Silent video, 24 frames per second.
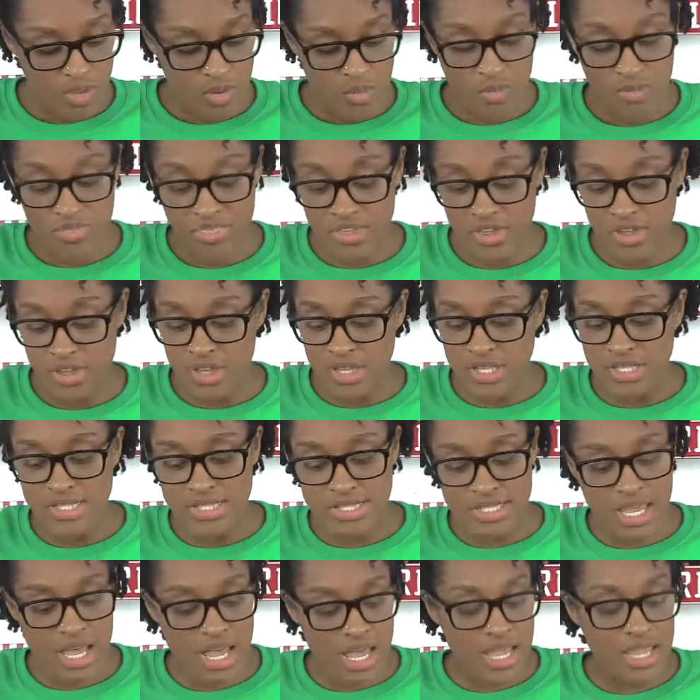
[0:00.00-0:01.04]
with the good
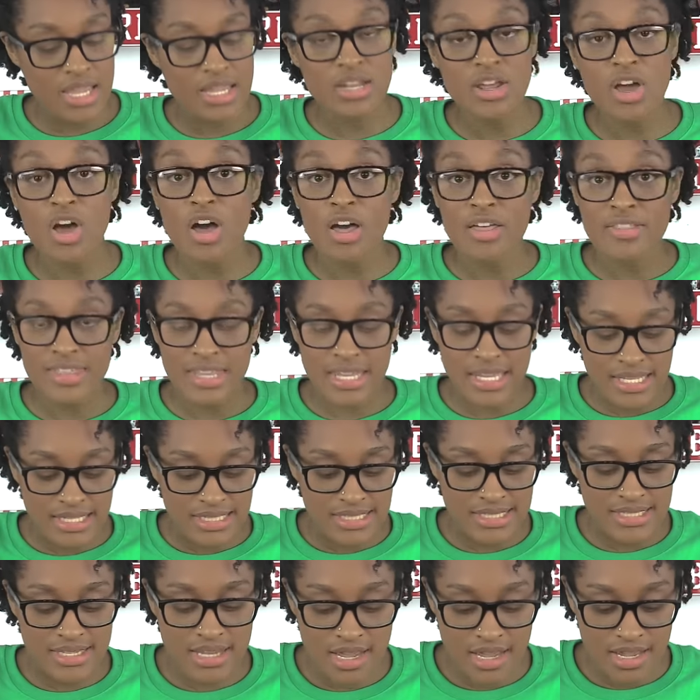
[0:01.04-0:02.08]
side on the
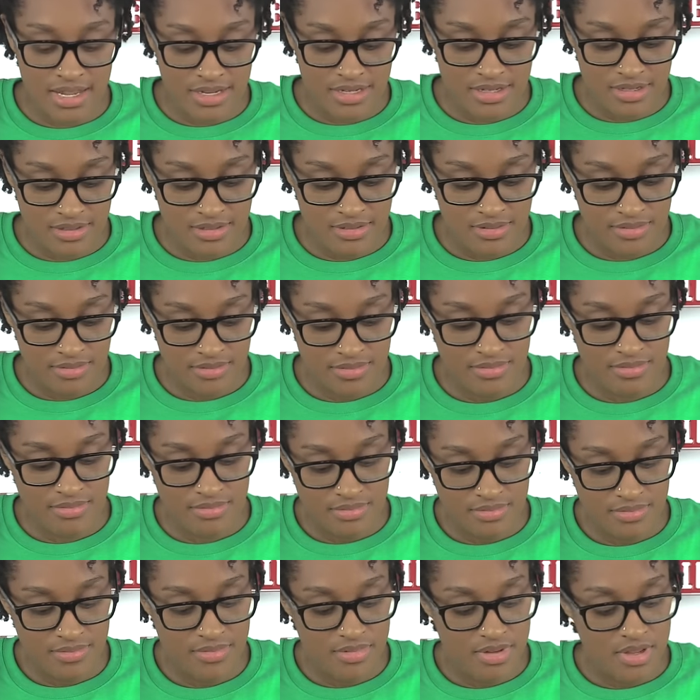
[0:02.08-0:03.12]
inside.
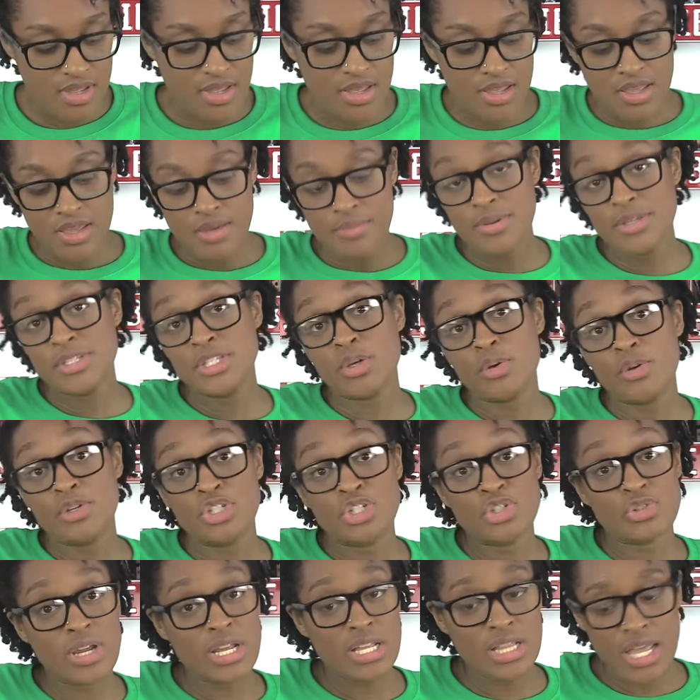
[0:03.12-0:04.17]
I'm gonna sew a
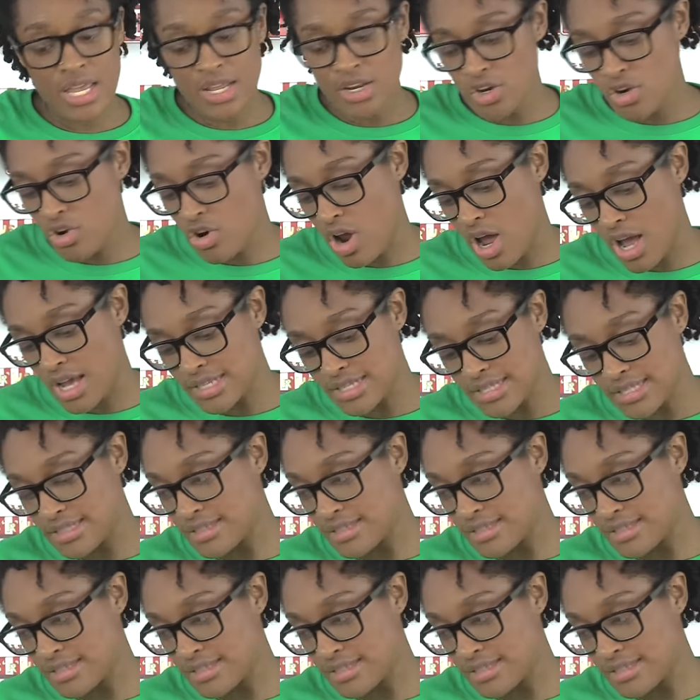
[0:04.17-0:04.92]
straight line across